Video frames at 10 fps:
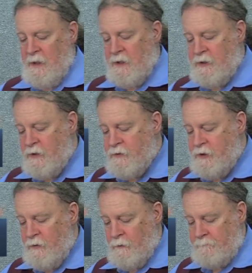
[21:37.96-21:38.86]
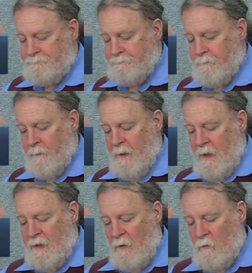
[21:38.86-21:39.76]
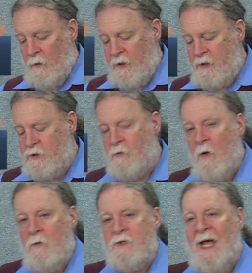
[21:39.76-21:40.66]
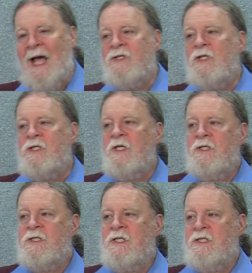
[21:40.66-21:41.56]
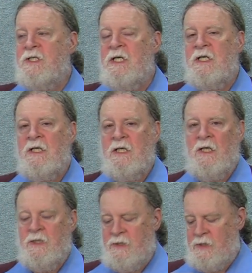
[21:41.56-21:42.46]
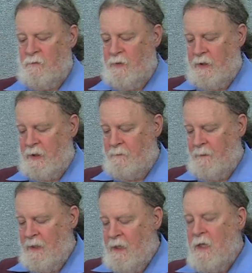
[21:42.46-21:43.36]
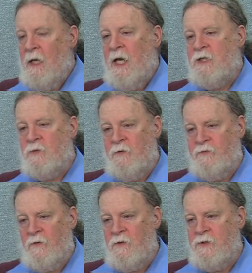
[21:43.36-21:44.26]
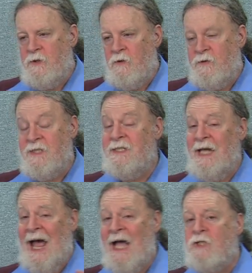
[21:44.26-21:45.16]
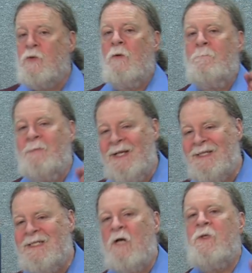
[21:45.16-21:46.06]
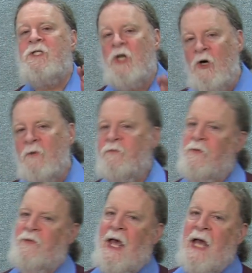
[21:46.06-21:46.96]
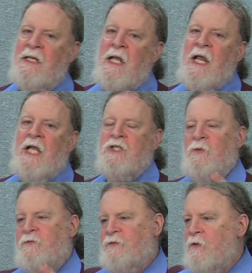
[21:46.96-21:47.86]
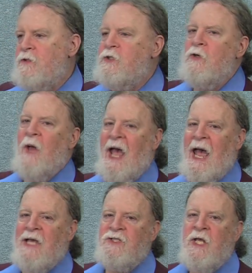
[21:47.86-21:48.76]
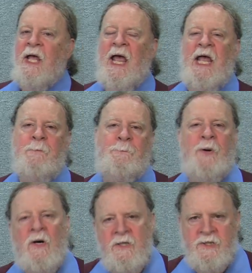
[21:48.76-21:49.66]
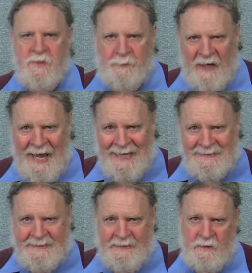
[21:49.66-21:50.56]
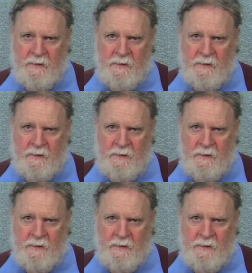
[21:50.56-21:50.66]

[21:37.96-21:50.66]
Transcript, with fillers: Consider, too, that when one of these drones actually does succeed in killing somebody, it's referred to, this is the actual military term for that, it's referred to as a bug splat